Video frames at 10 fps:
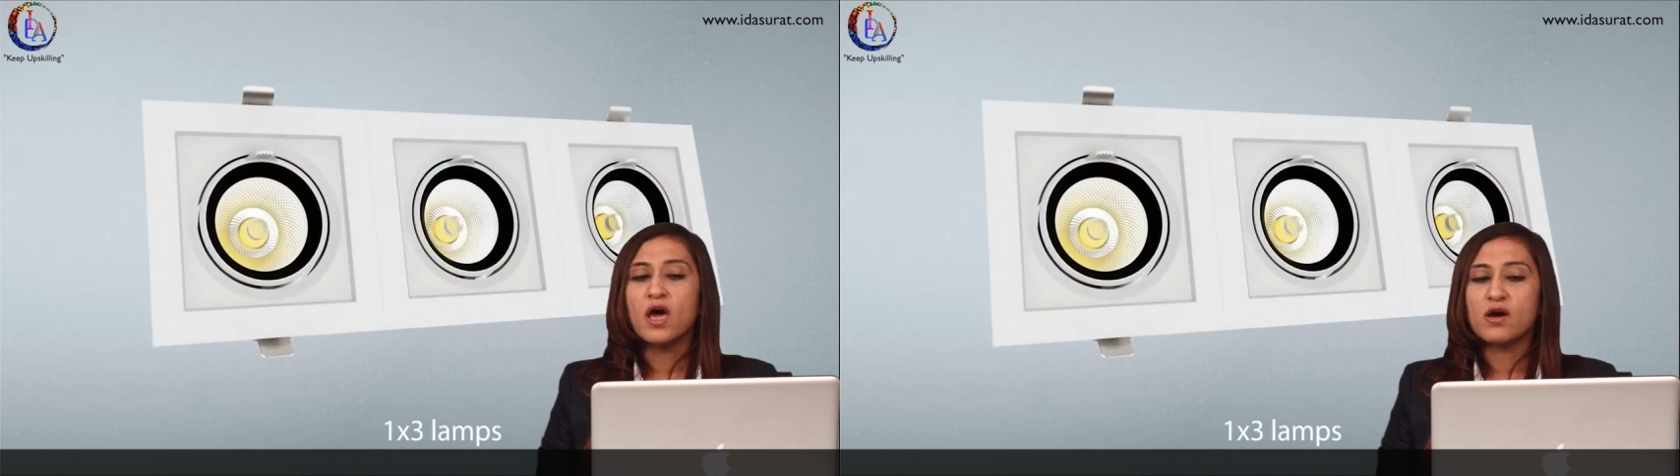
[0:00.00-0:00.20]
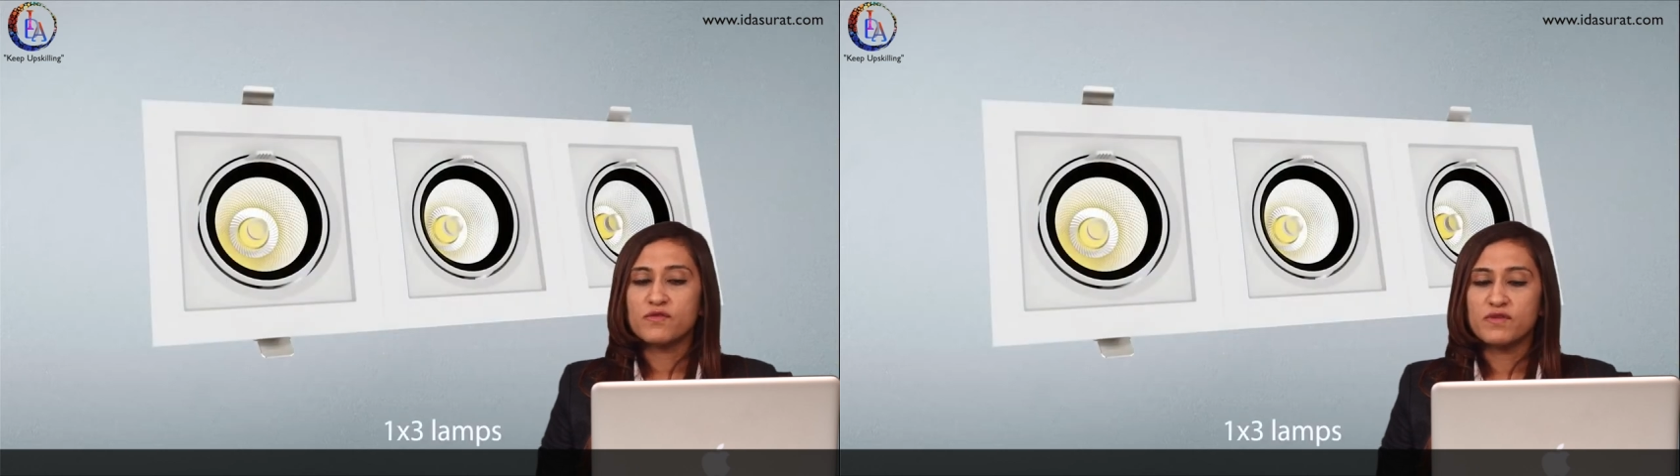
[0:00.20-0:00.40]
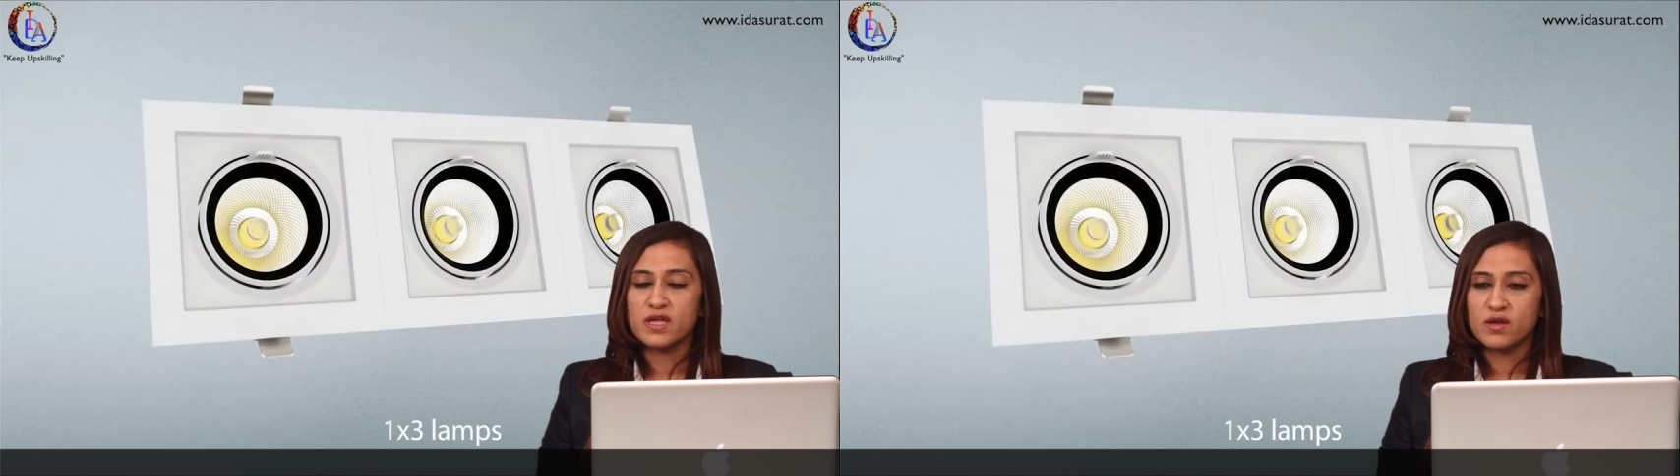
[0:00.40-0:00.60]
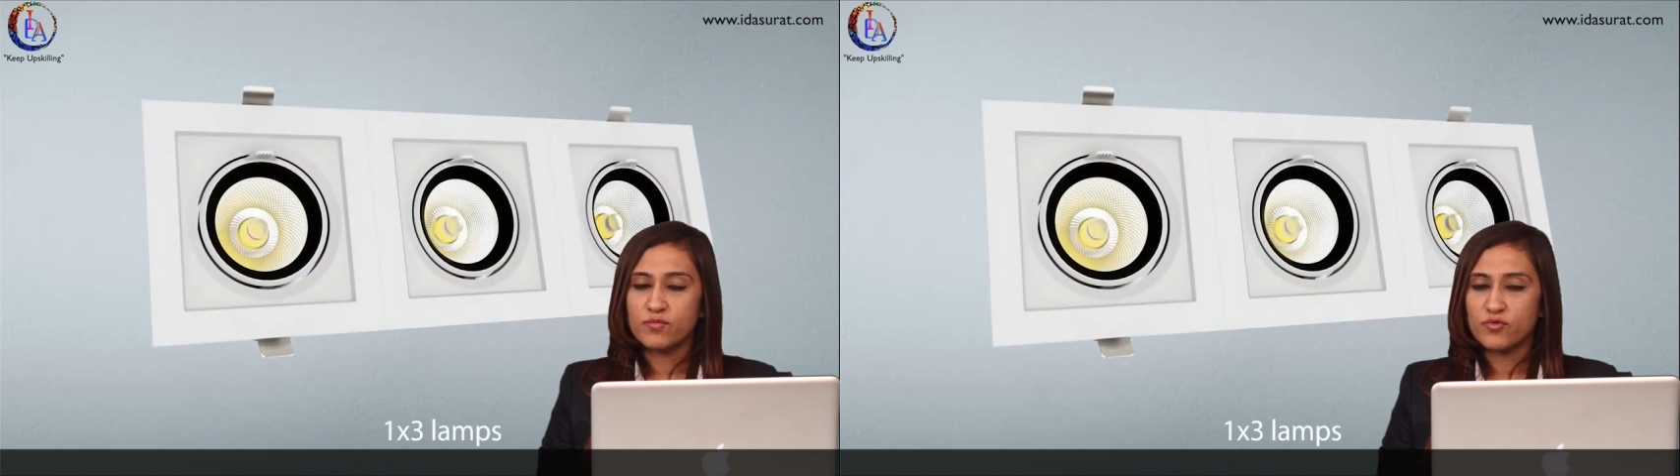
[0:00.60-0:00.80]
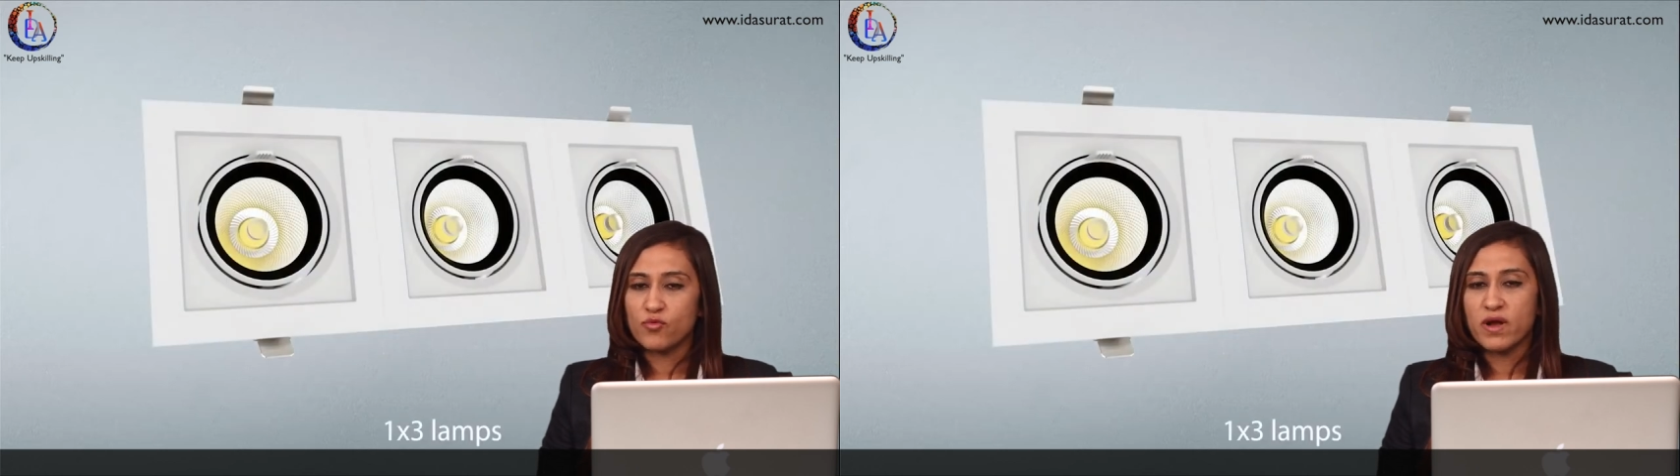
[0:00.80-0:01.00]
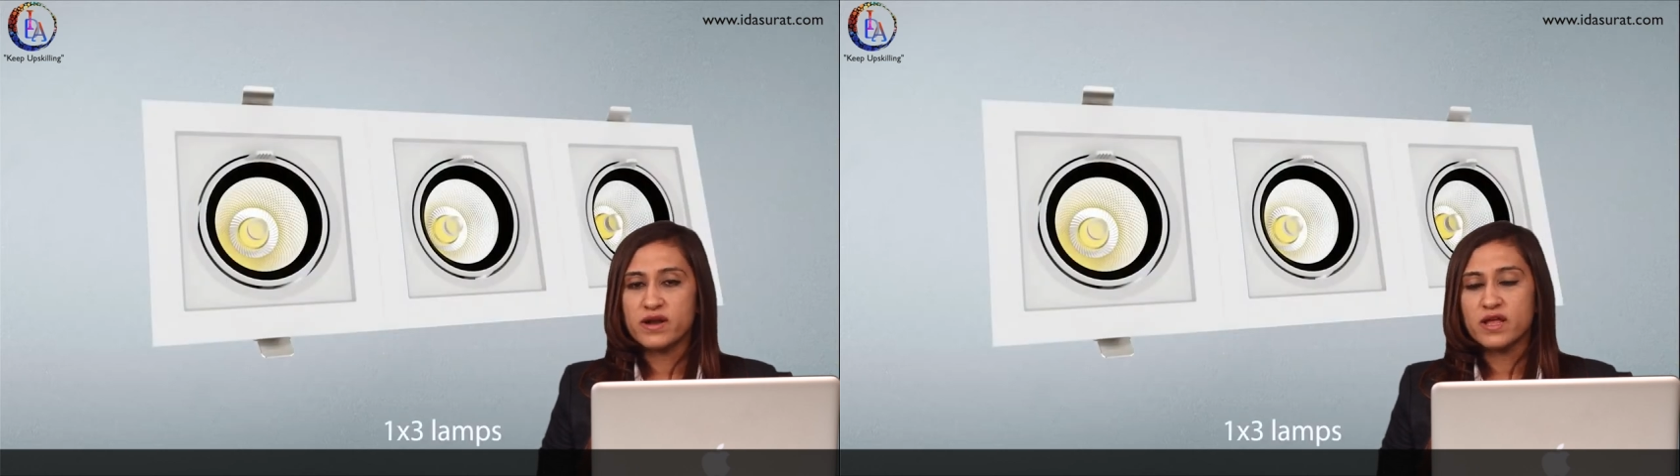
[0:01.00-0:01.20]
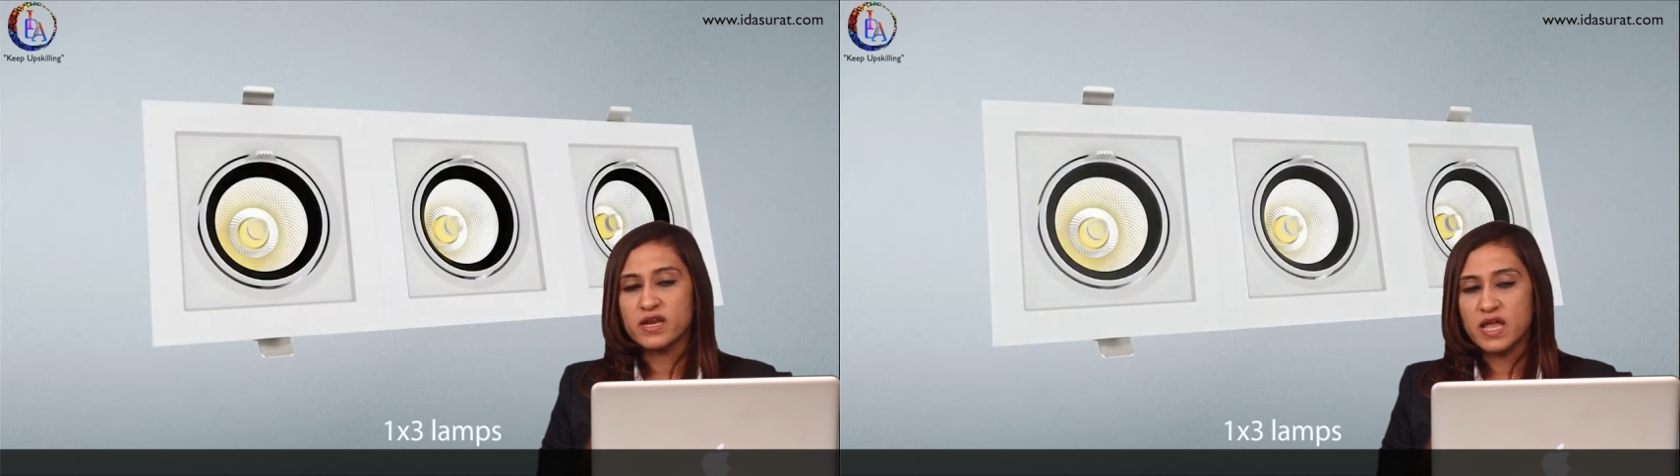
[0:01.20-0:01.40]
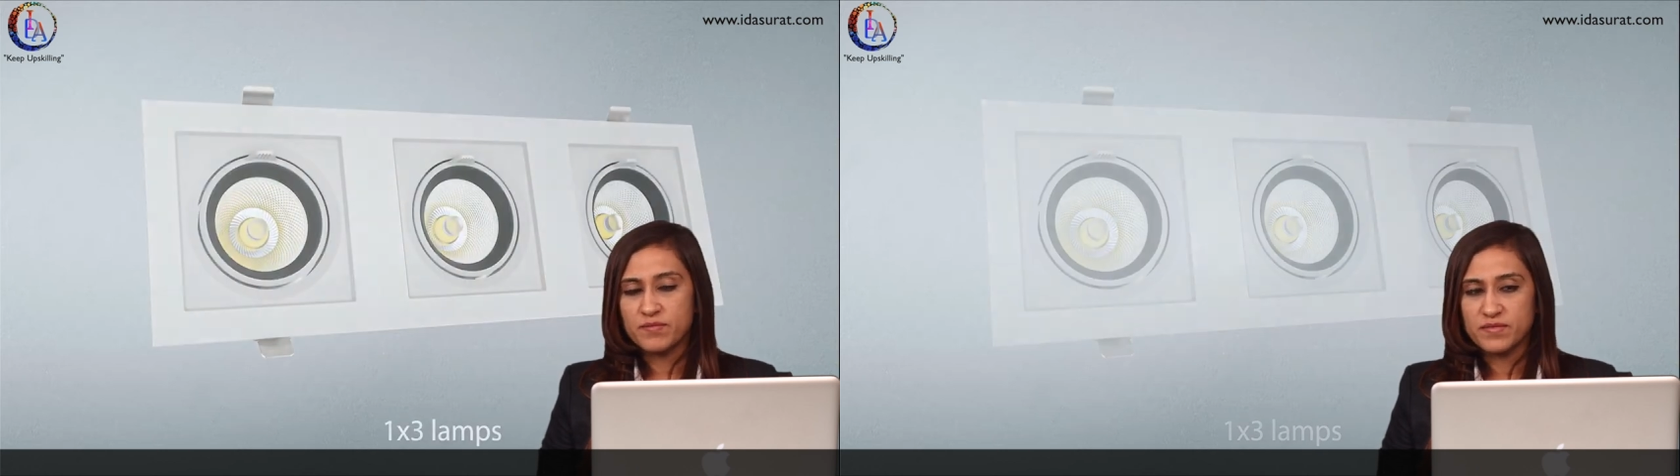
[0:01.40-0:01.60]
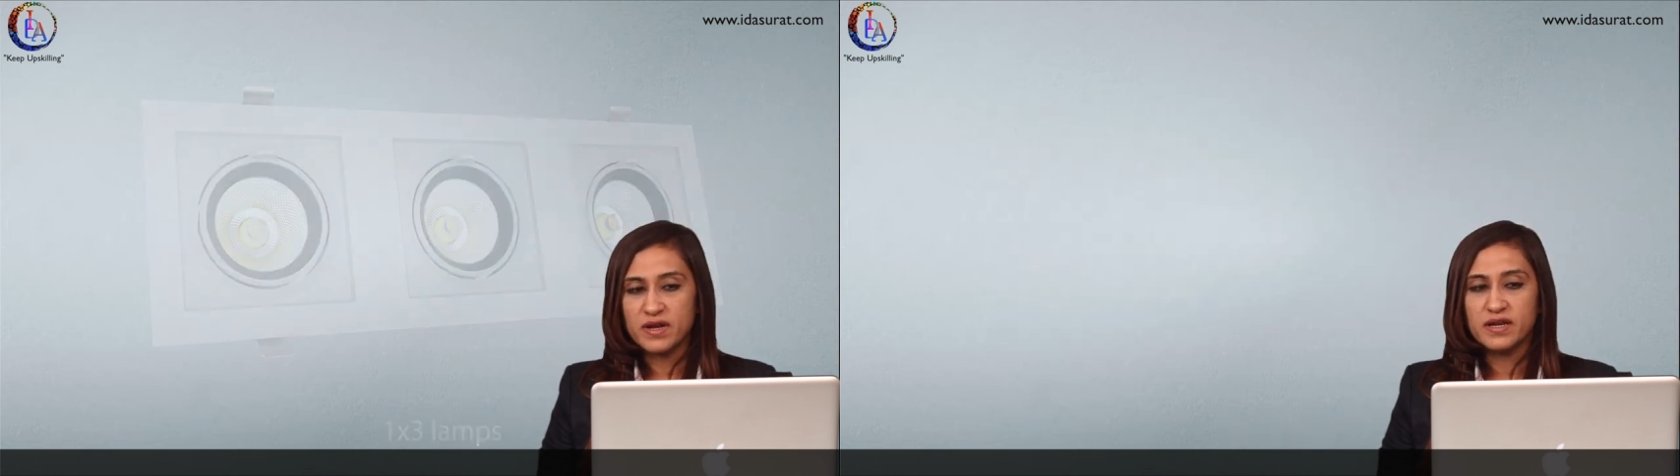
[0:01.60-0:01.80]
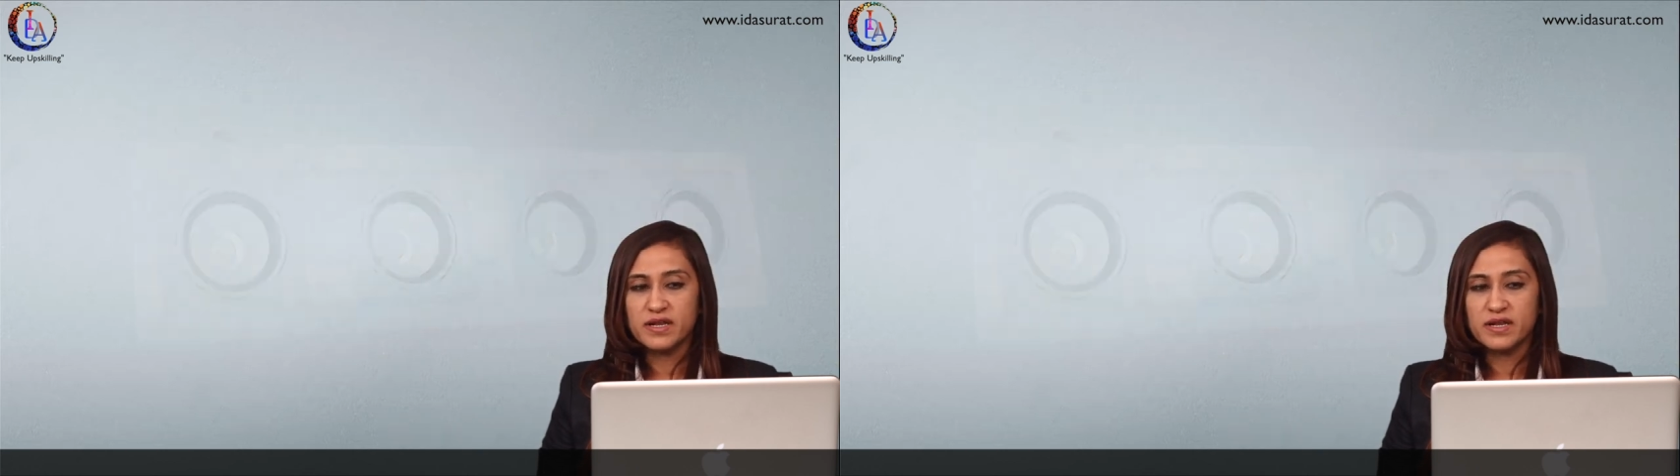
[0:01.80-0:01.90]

or we can provide an ambient